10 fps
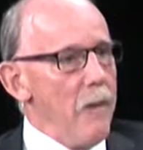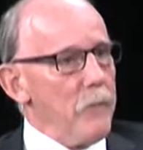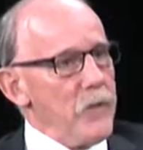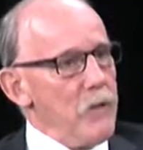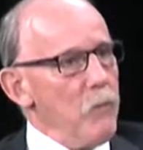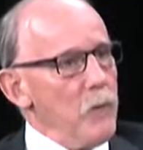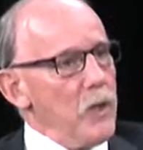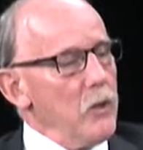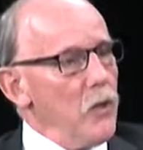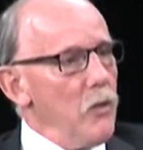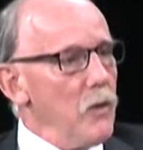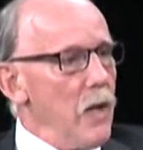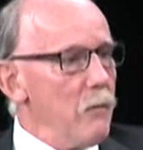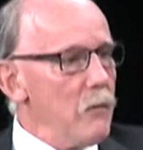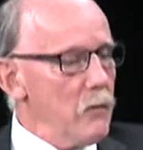see what we can do.
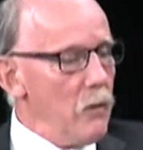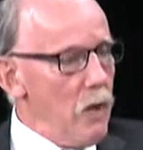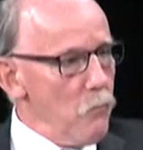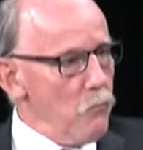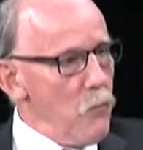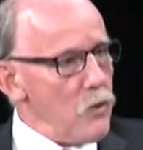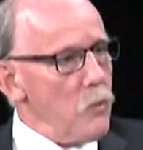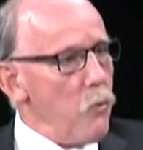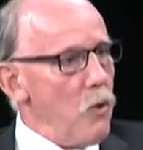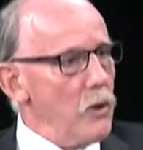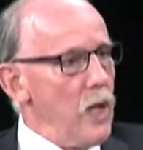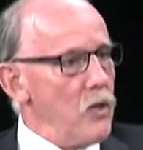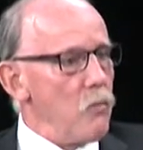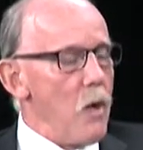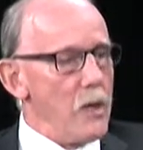And most importantly, I
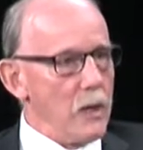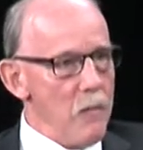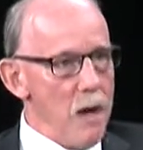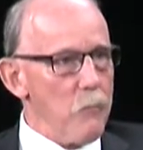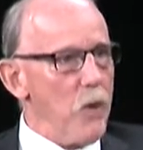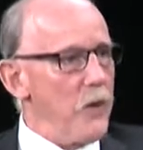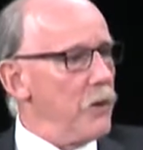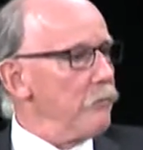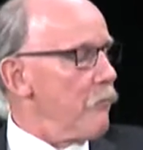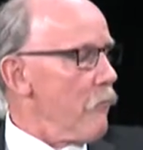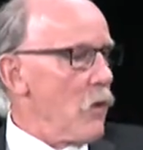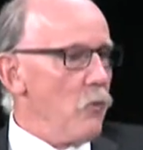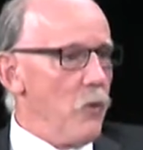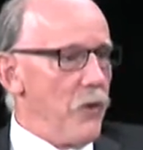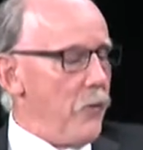just wanted to come up with
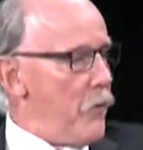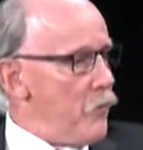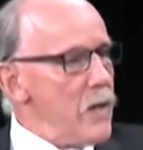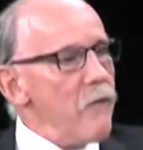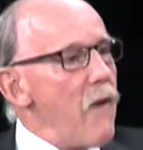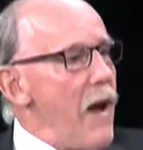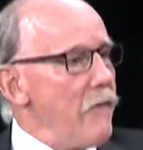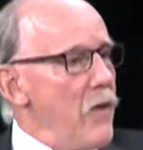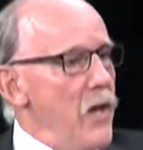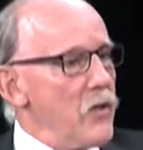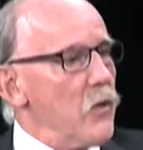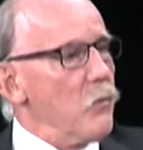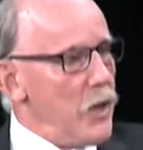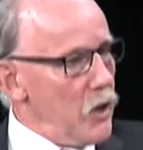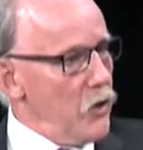3 to 5 things that
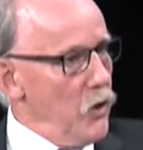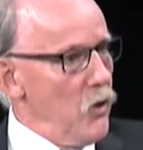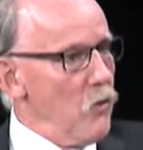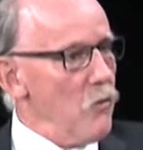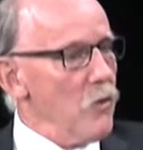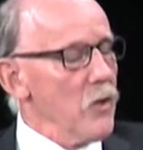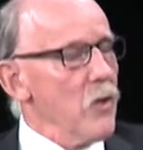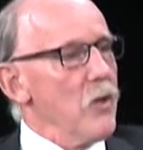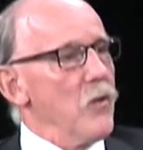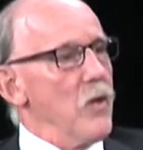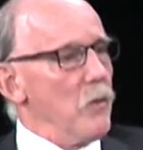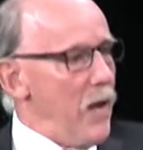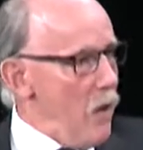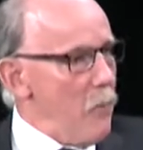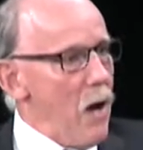we could do that would
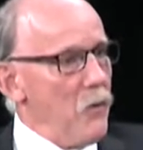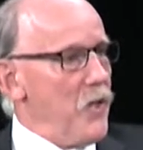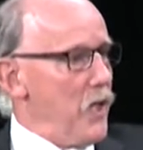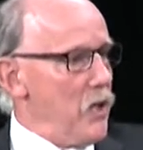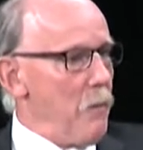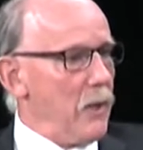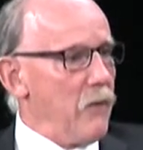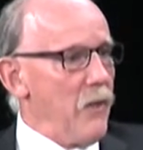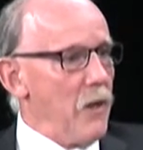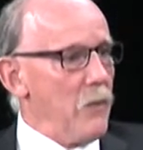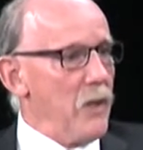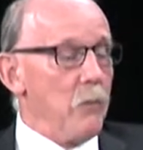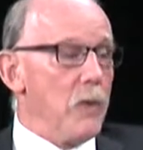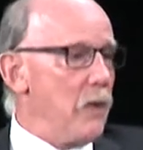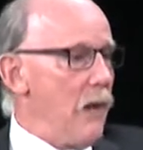help out with economic development that
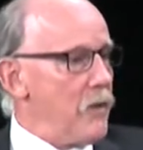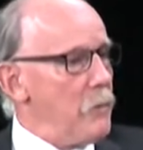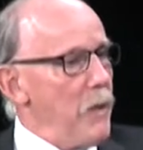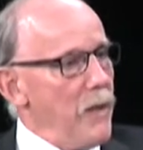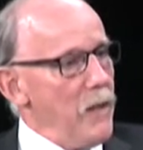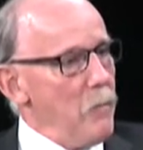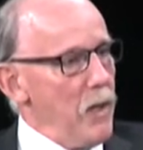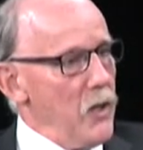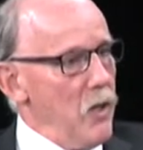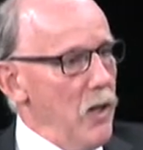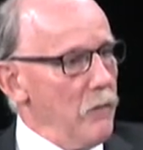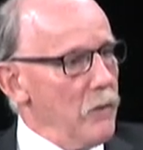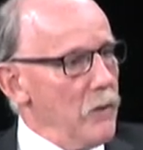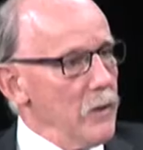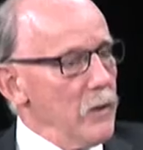we didn't have to spend any money on.
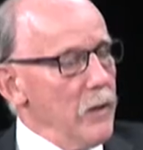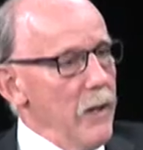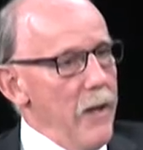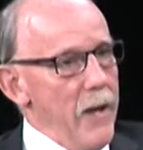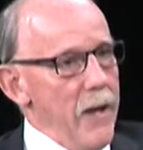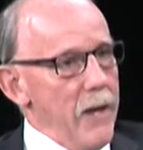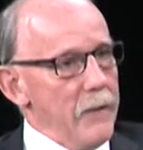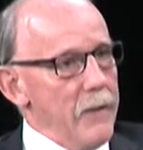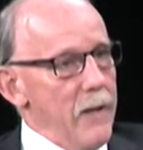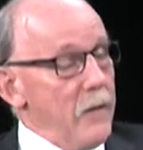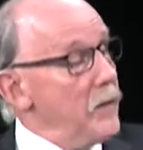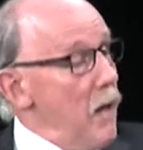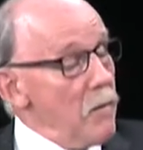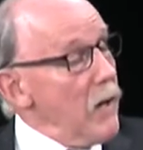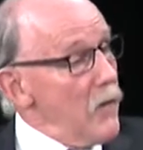And the
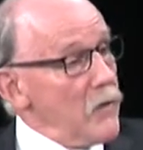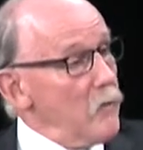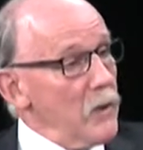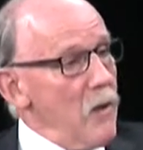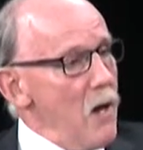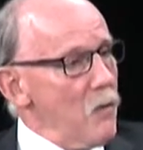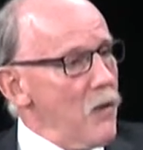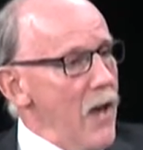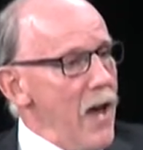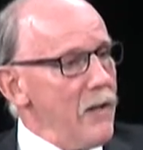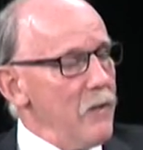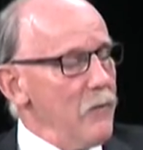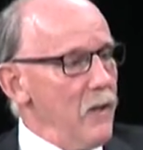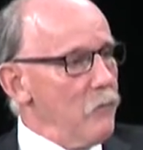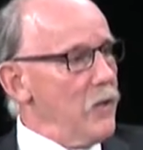town council went along with that,
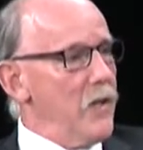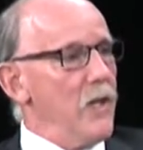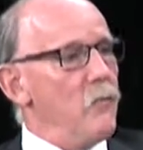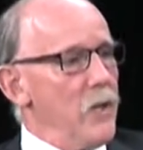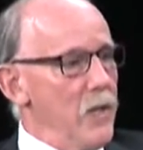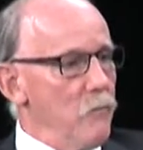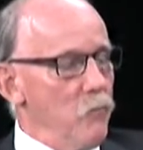and we did. We